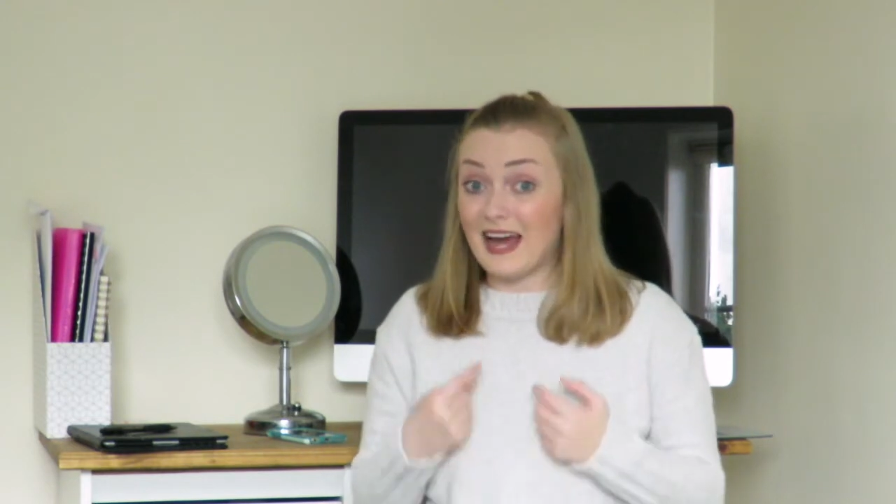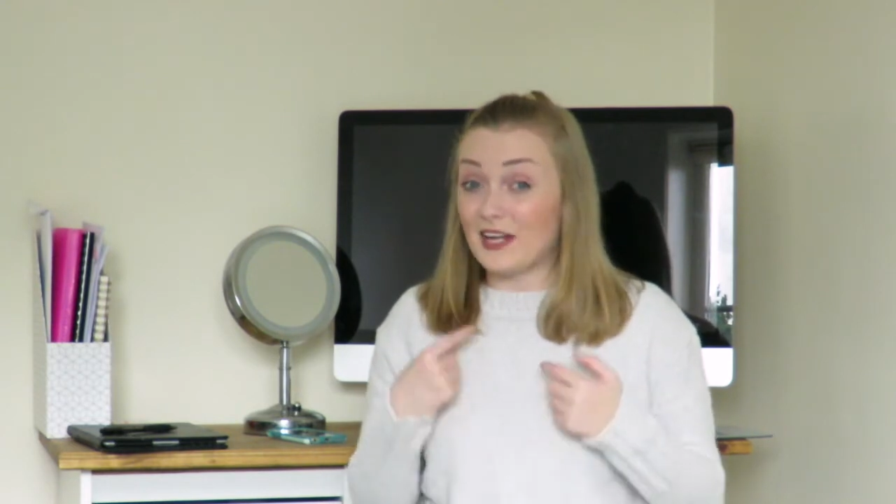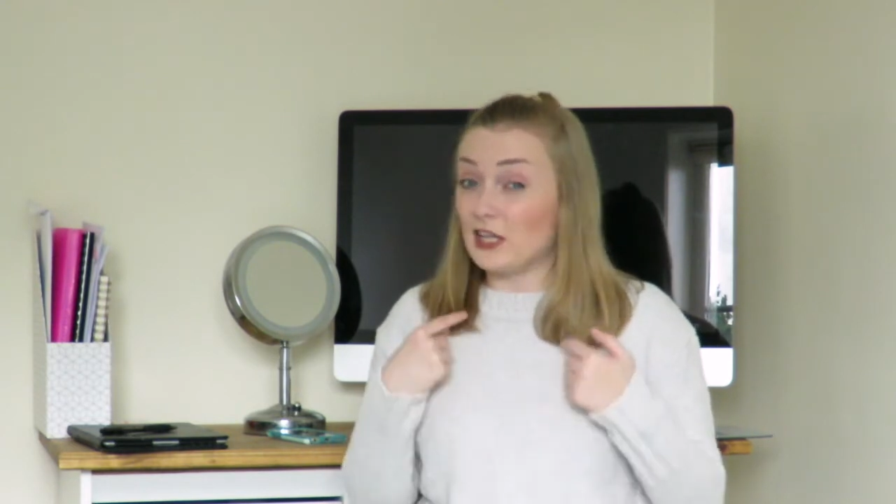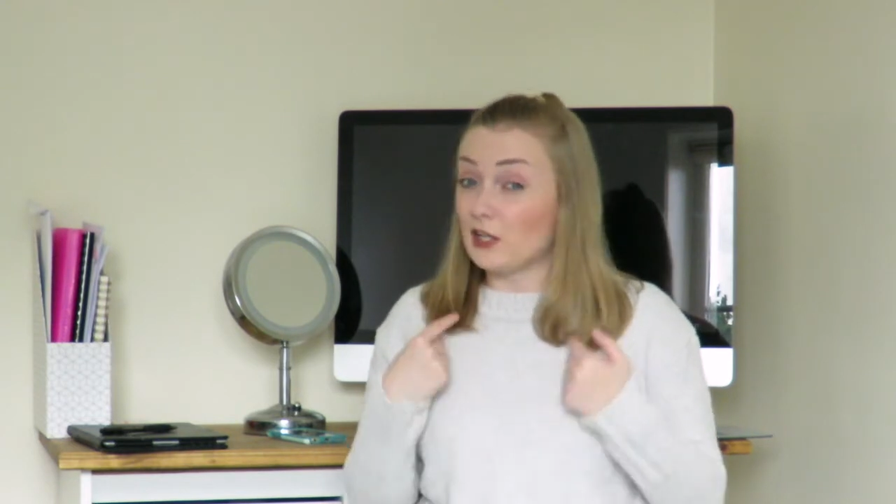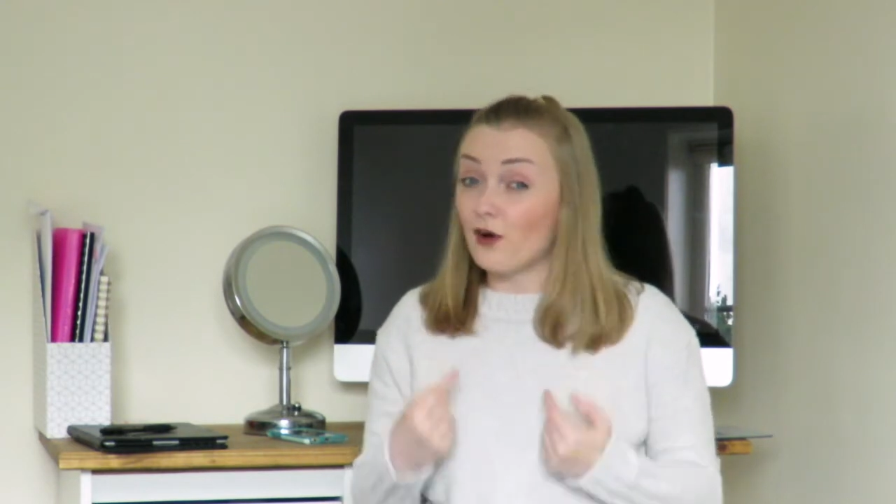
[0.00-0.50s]

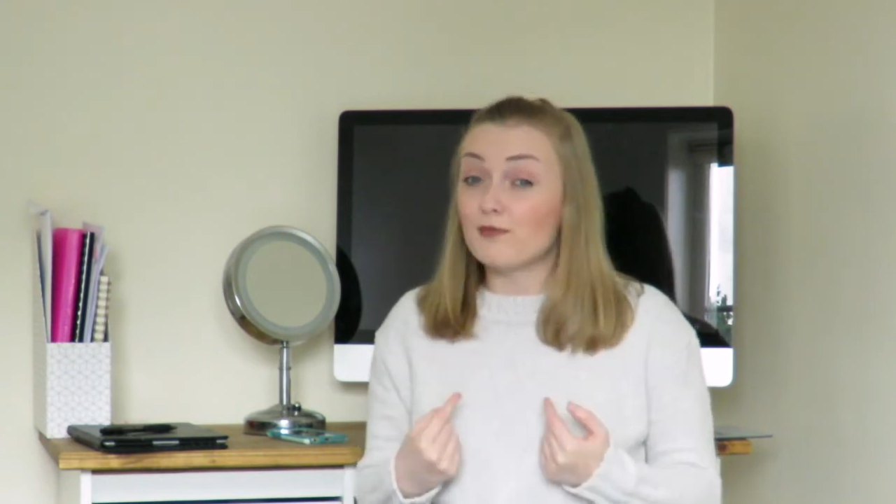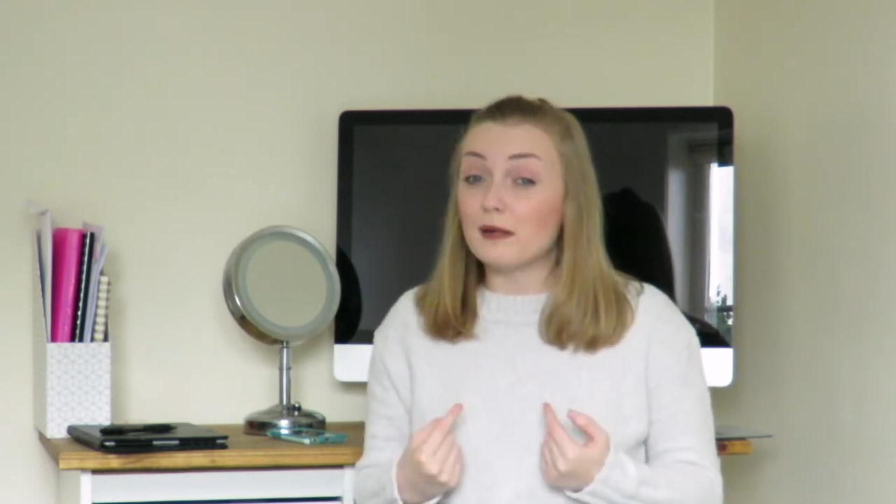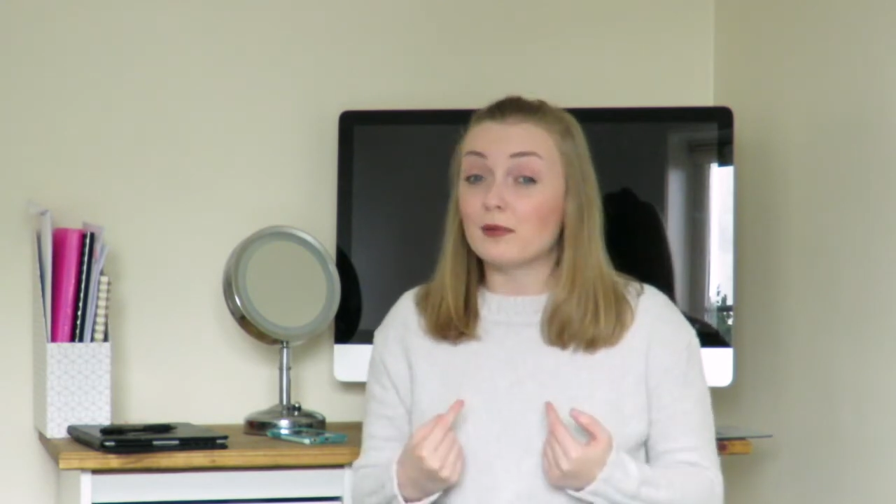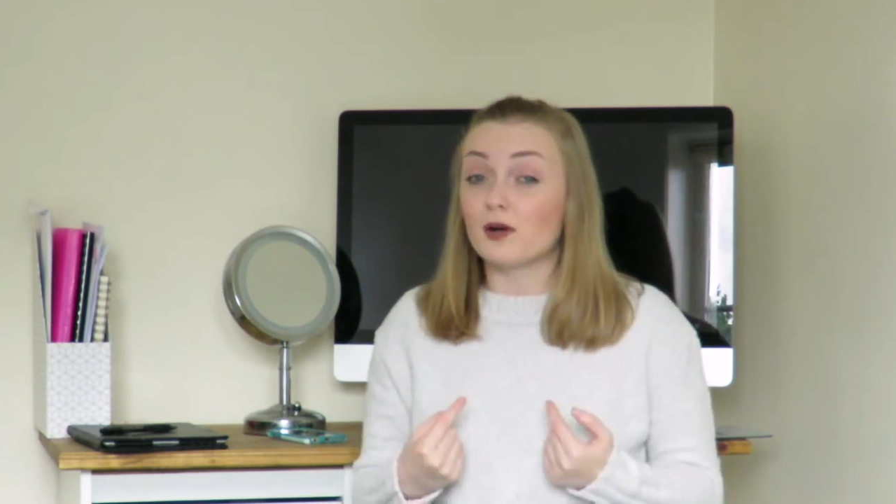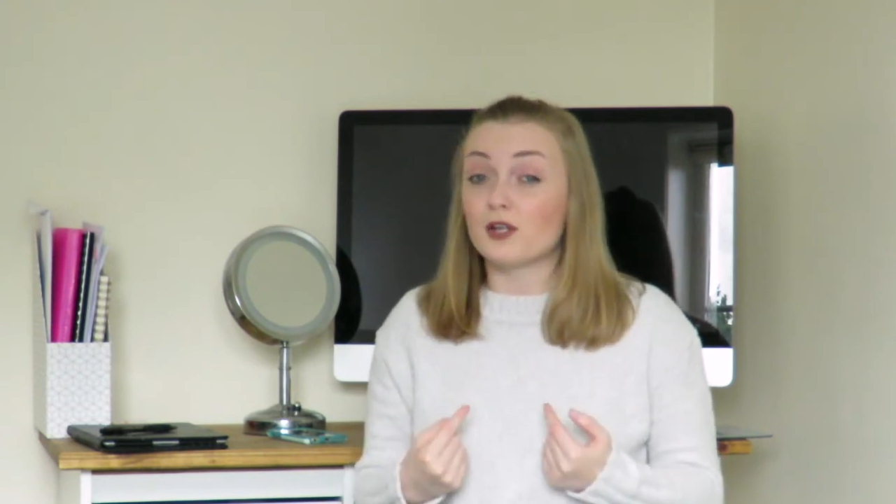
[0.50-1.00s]
and a lot of
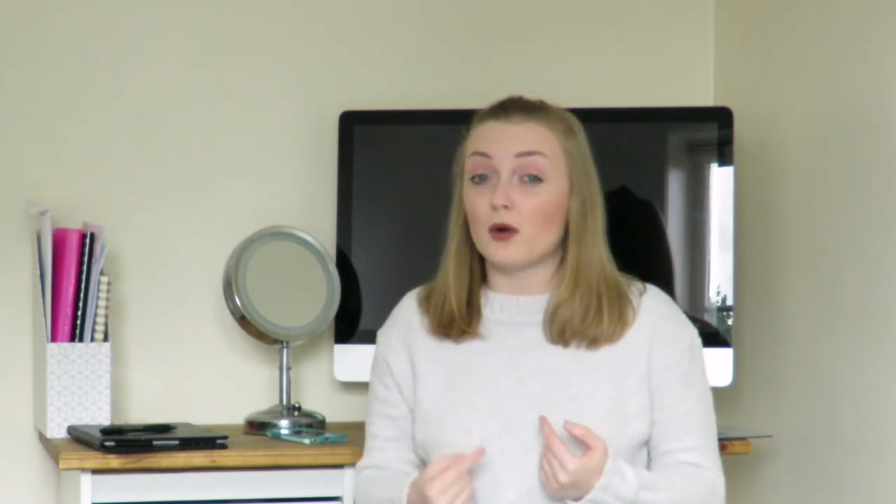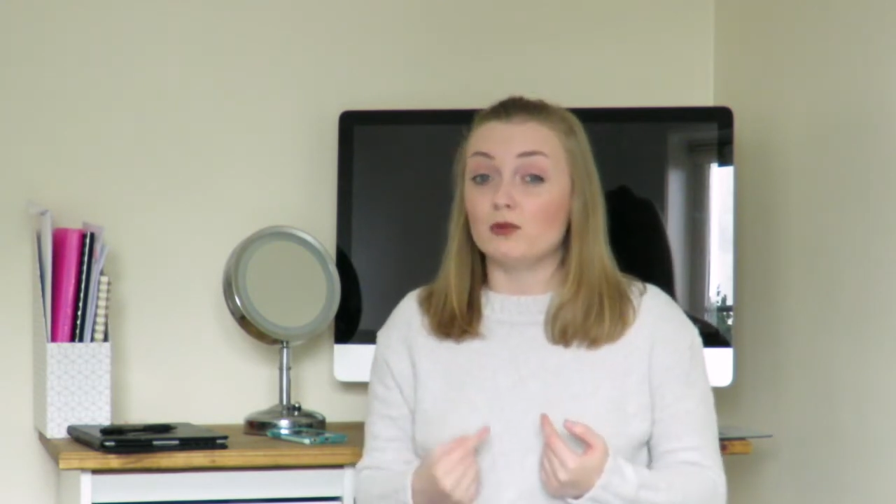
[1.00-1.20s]
people I know,